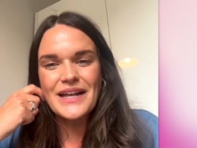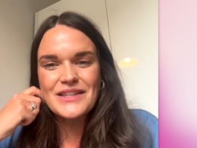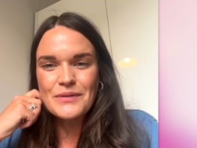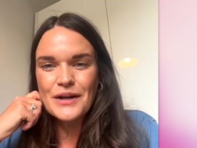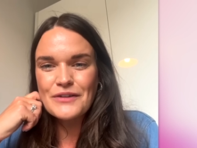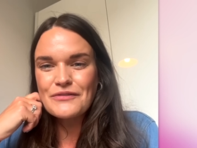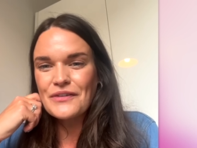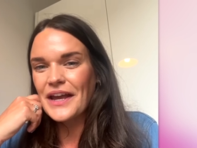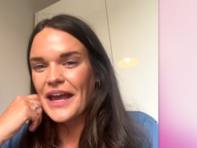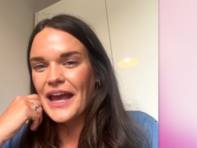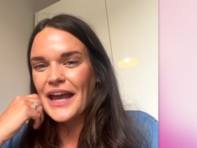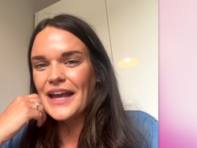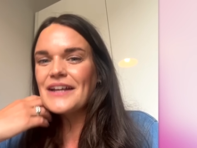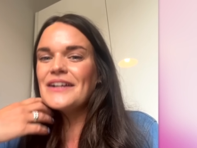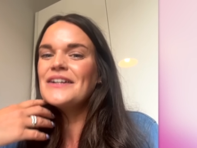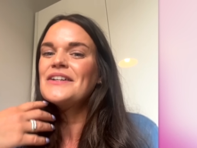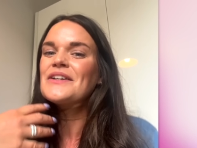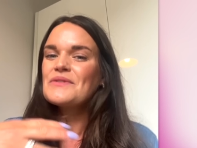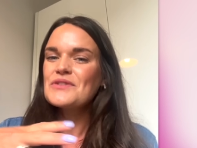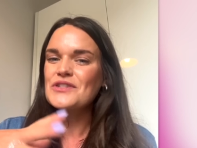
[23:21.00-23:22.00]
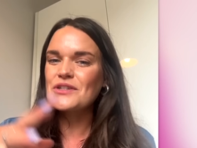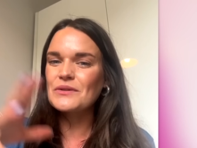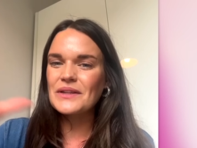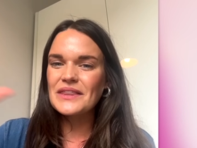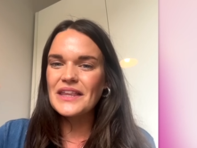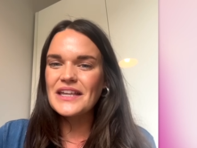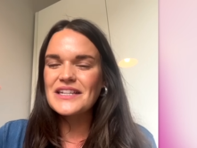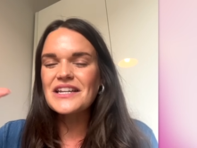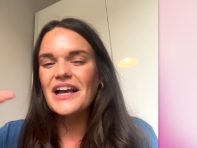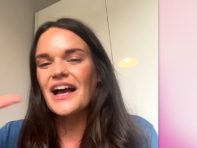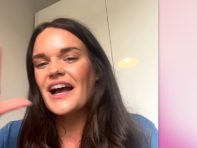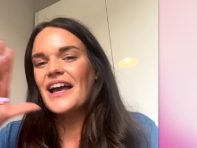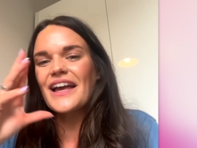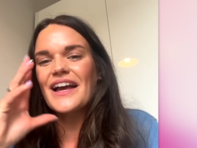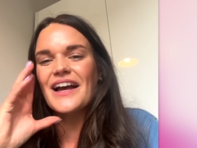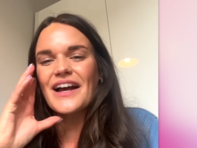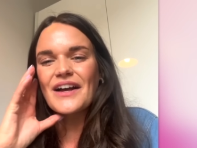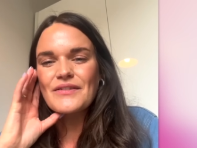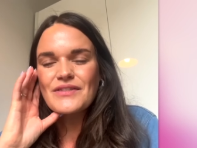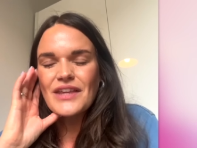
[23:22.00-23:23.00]
back to FIA doing the
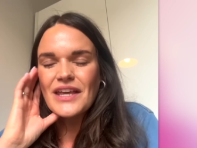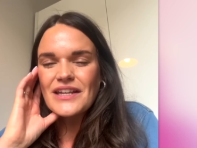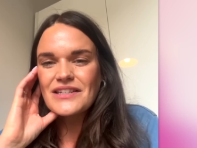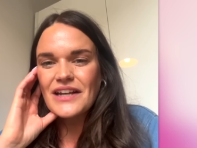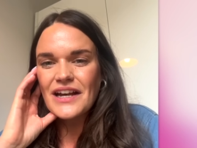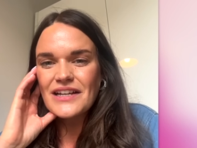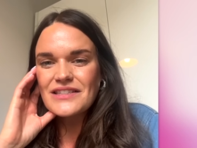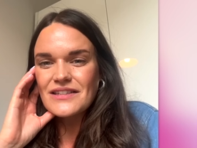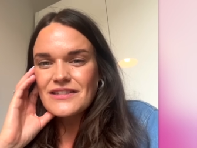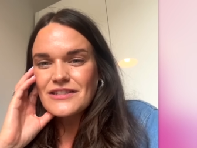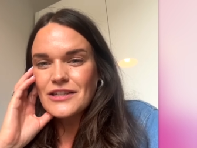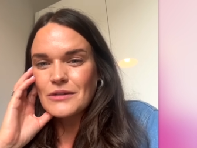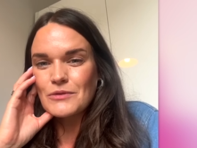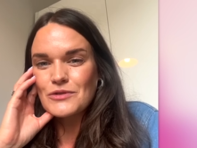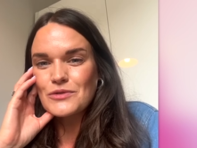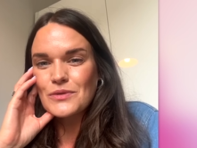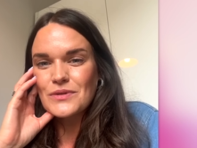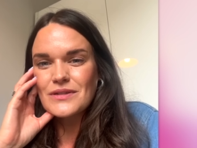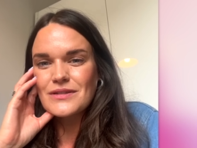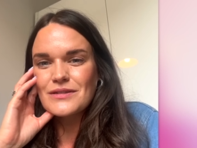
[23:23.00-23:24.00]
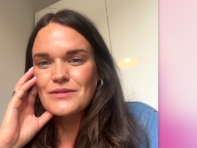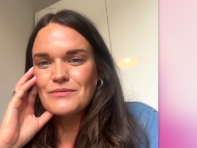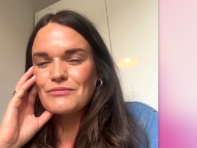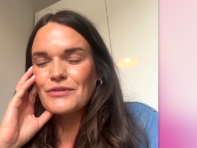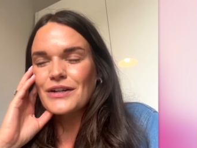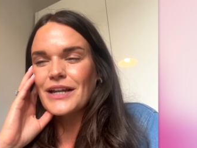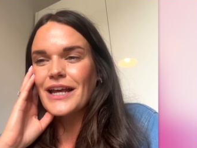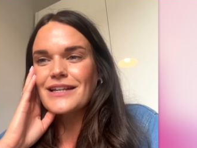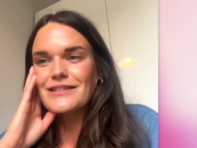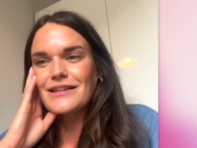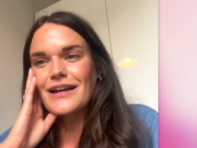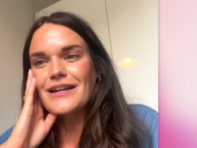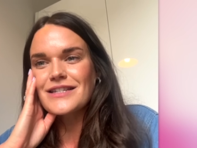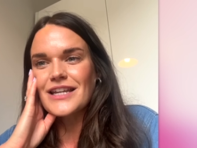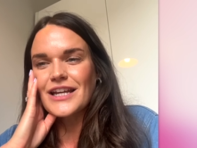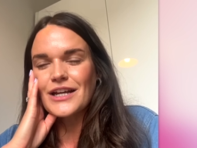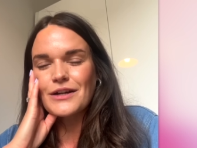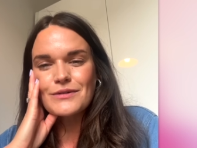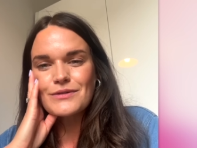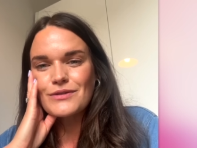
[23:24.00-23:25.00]
entire the entire system, which was really
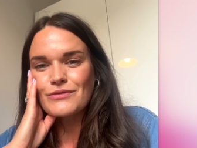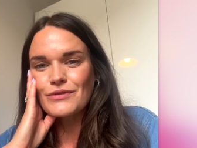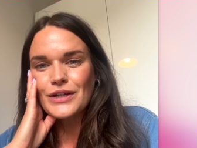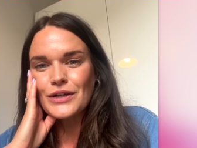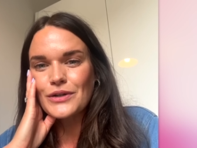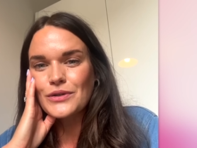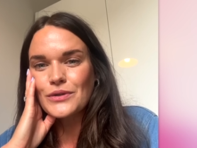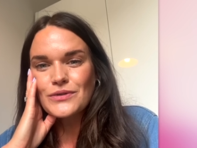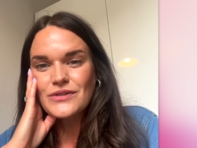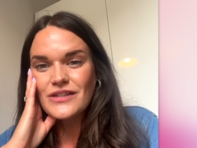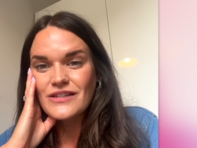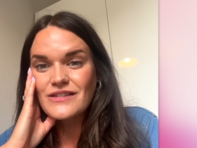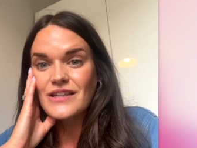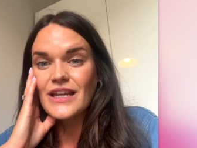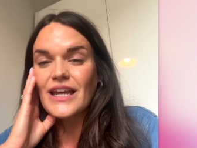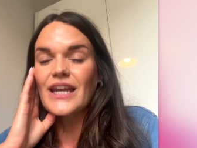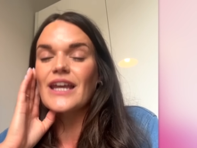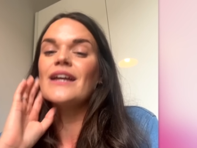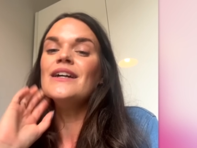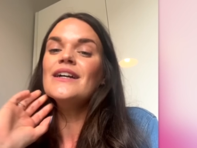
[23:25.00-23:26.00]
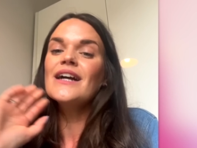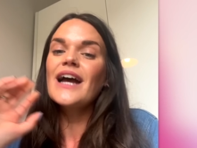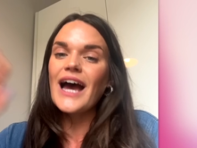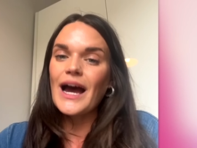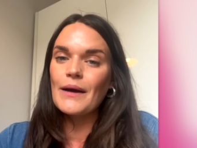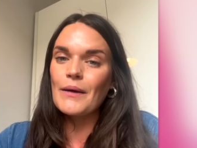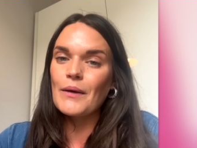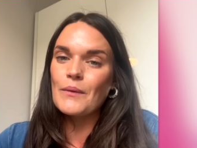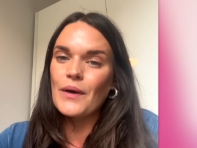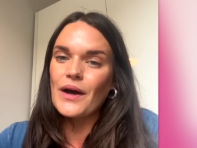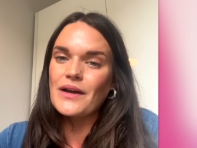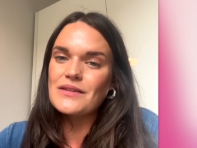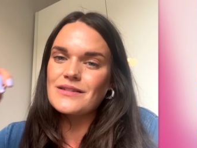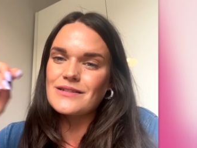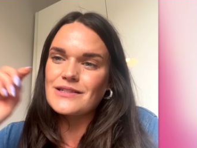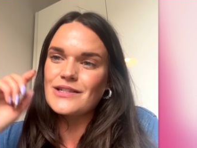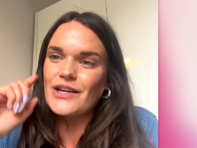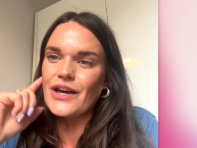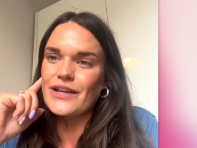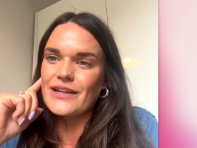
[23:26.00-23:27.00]
exciting. It was really cool to see how it
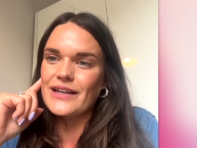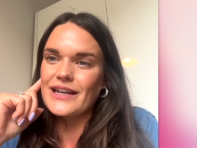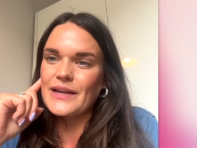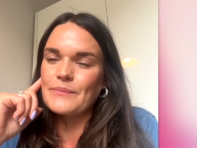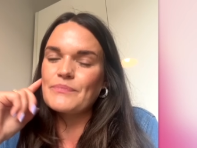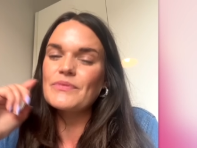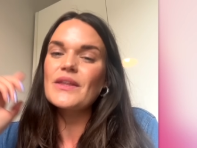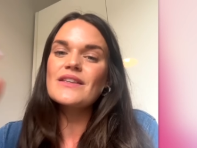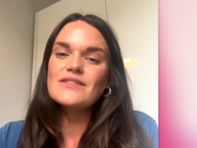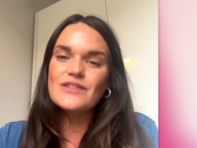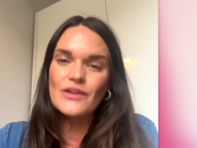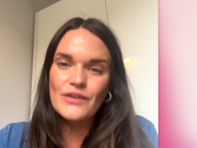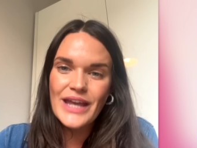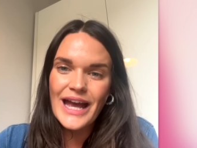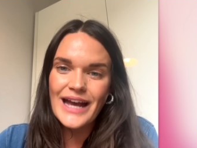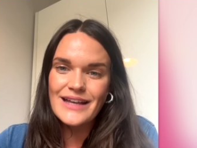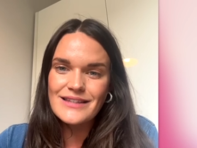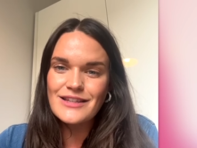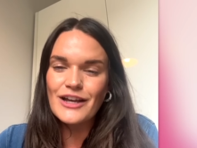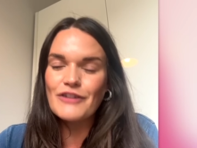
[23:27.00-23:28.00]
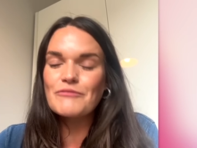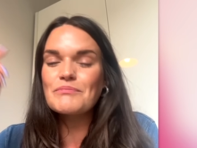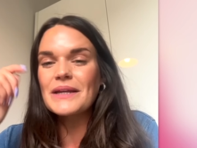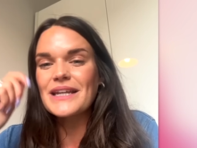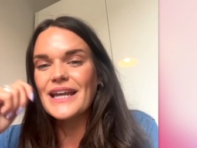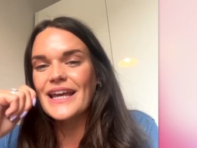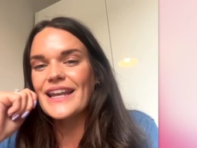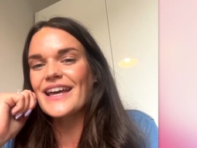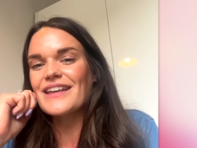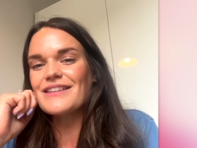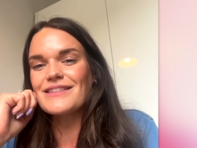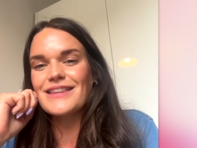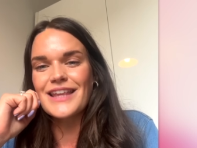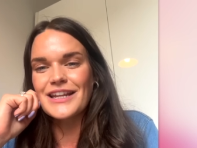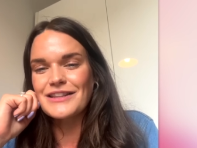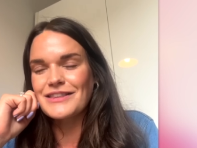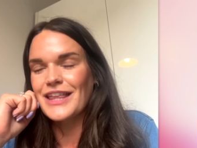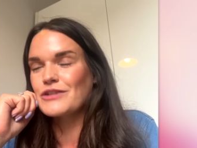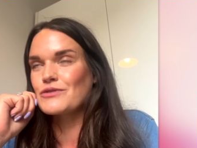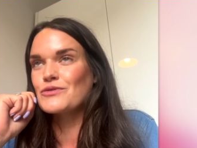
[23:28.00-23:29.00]
works internally. So yes, I've been in it.
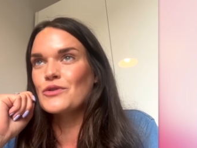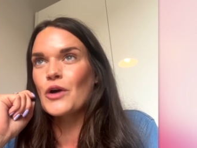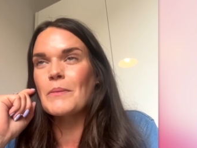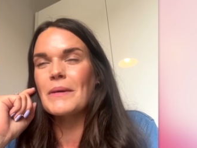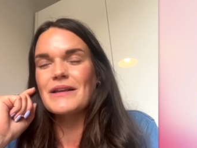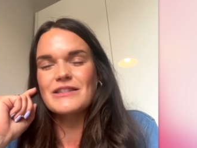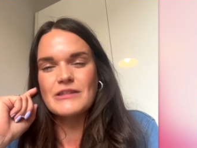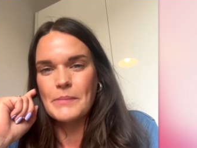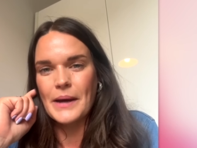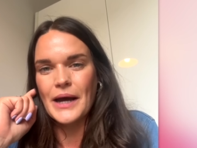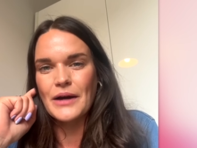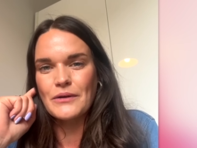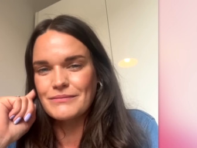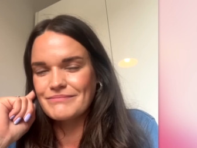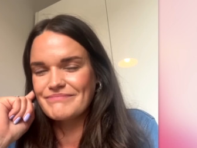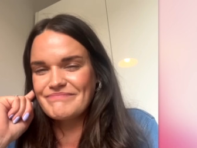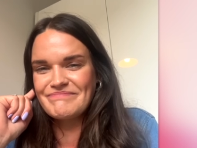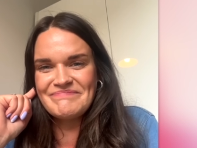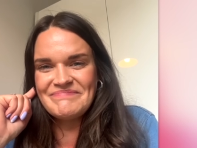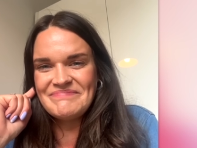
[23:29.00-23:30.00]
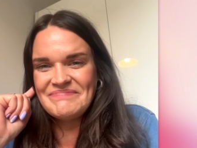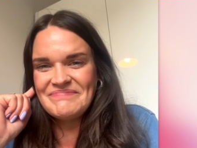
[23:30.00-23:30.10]
it they do not mess about.